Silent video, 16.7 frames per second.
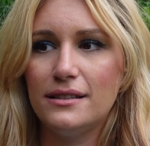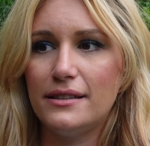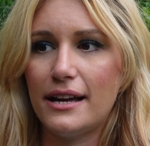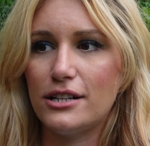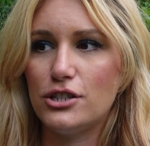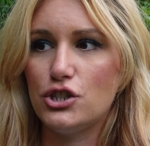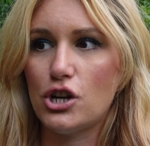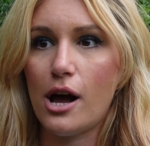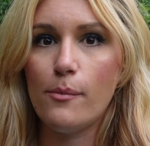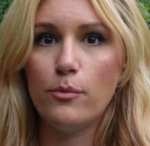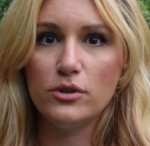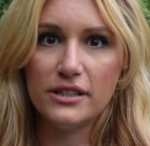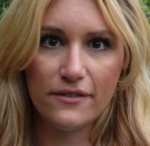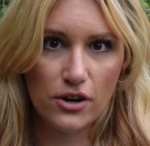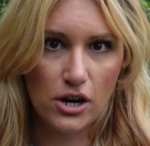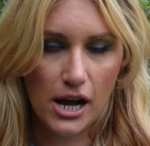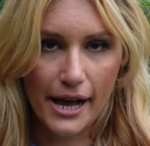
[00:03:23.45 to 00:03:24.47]
That job will
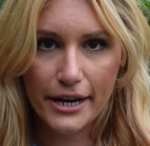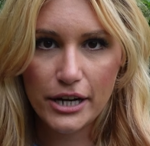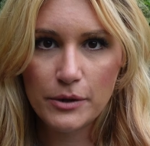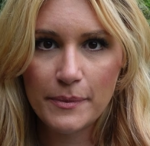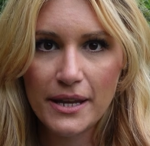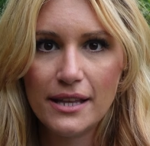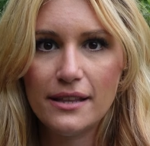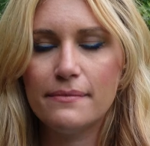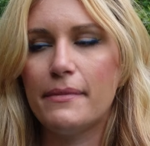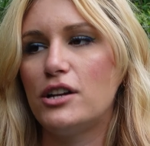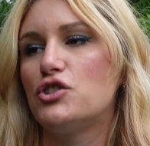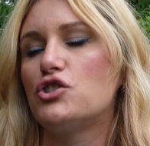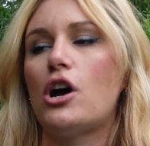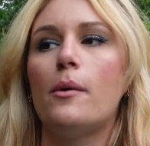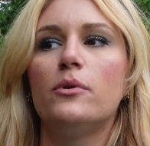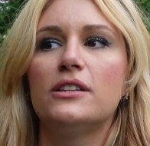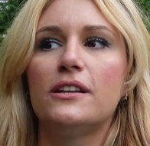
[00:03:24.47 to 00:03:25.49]
never hire me. My
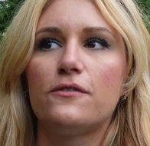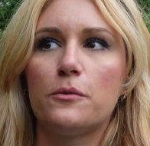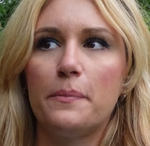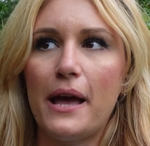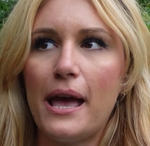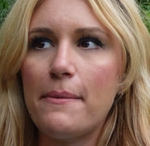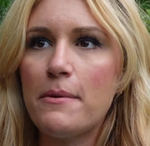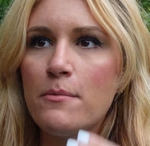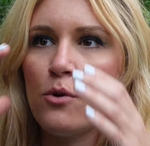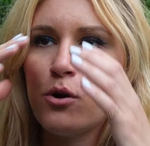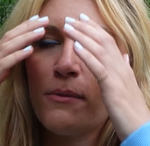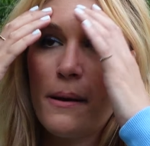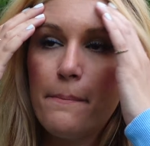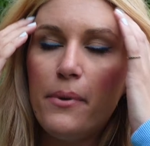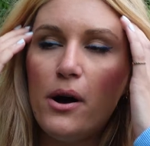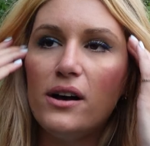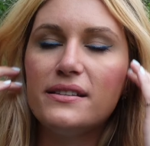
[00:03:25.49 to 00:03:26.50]
job will never pay me more. My
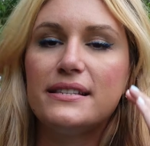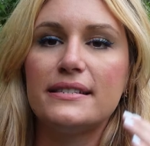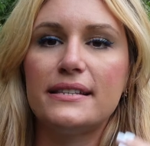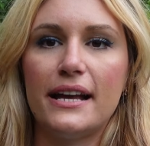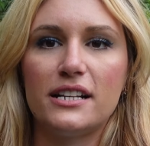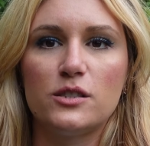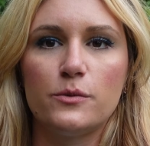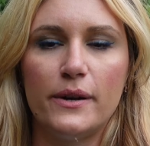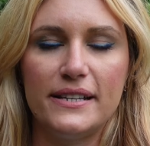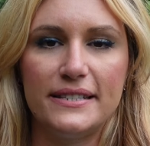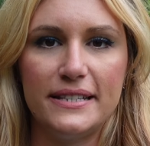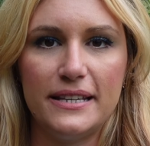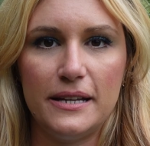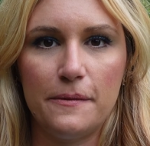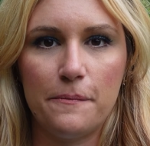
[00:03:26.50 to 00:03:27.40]
boss is XYZ.